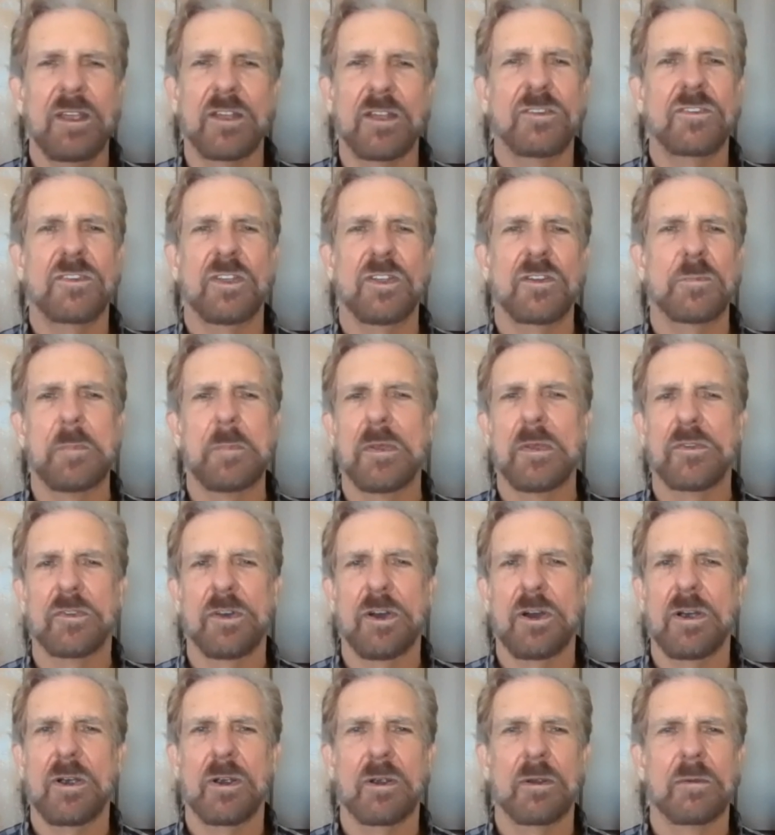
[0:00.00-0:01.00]
It's
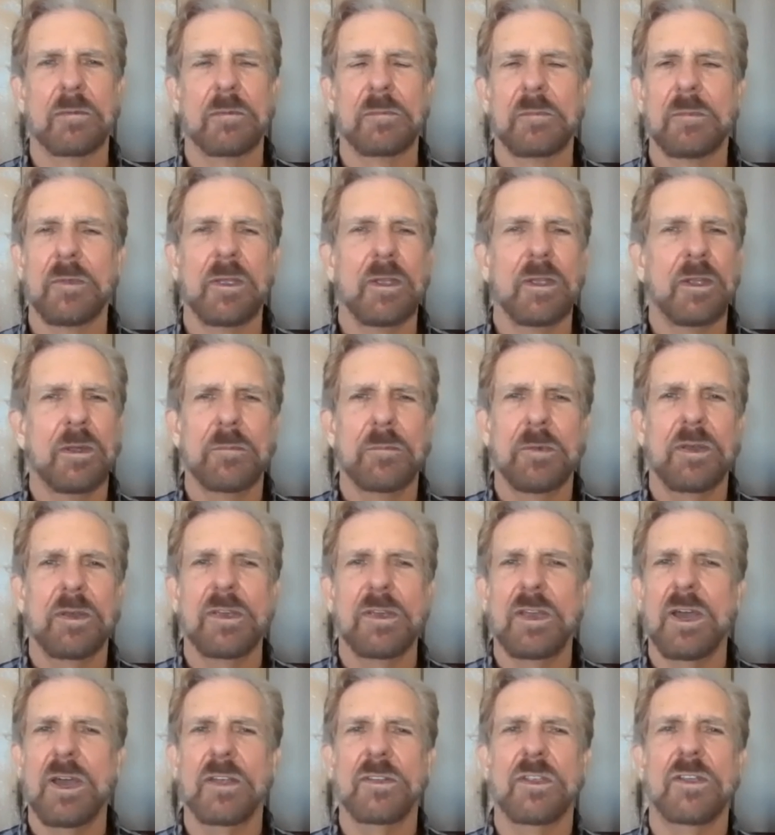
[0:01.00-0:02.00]
bizarre.
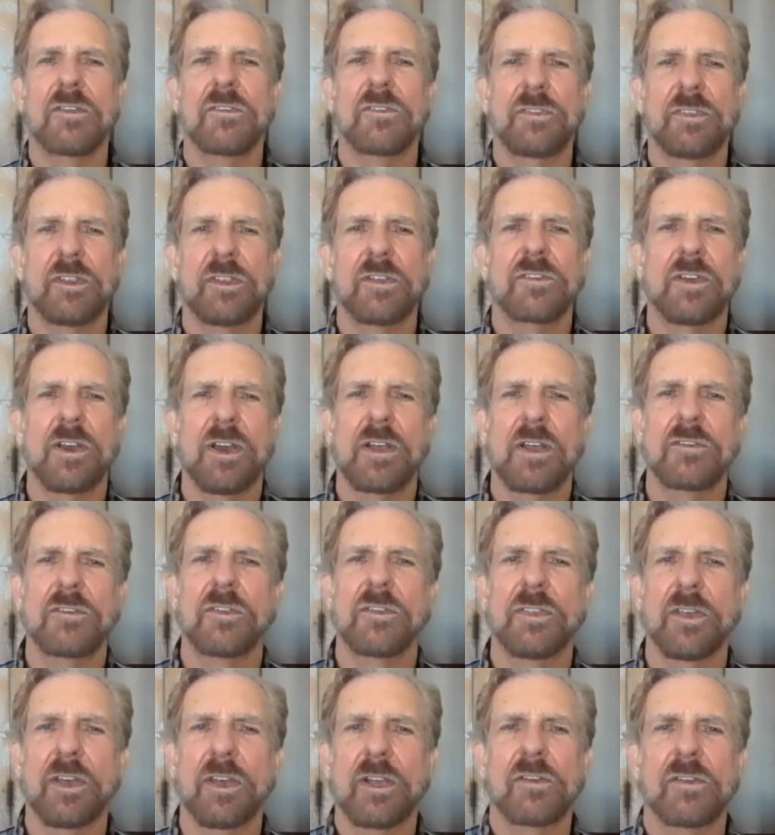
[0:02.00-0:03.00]
But yeah, these kinds
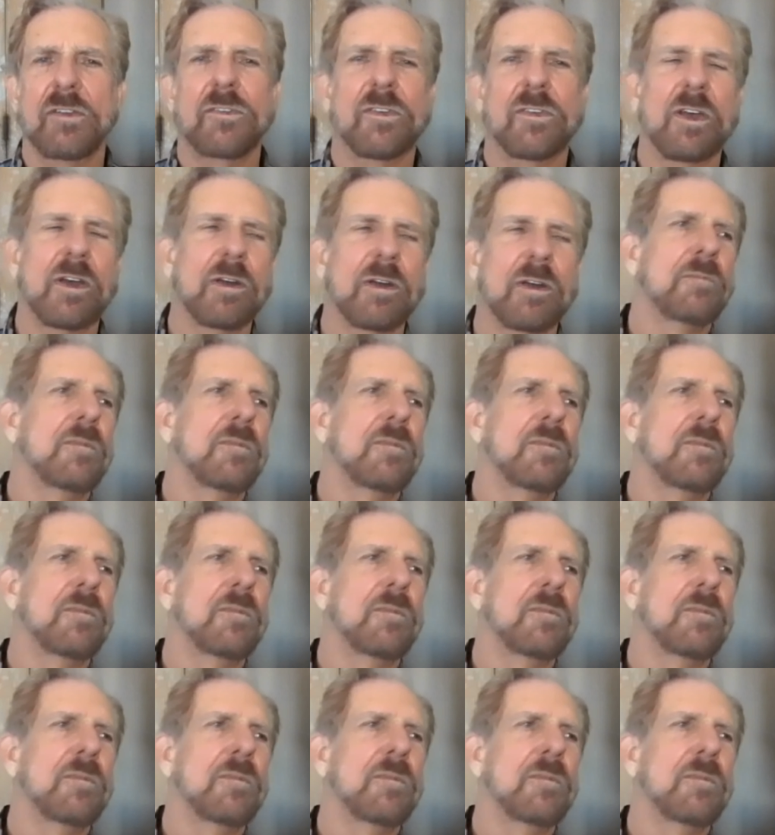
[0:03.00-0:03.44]
of things.